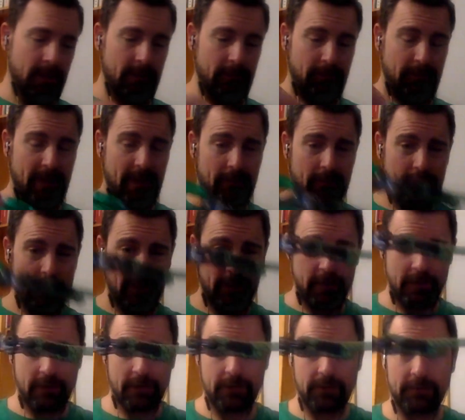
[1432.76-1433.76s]
favorite
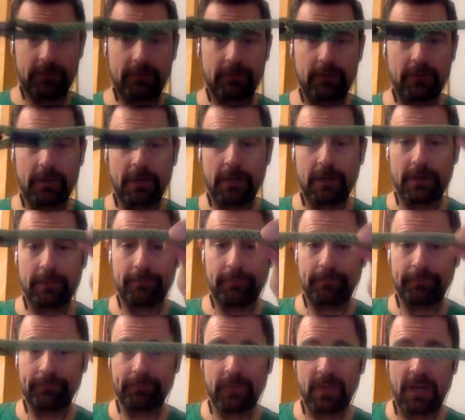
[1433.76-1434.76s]
is
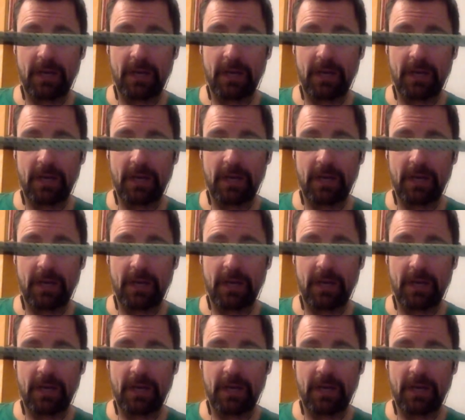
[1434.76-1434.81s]
on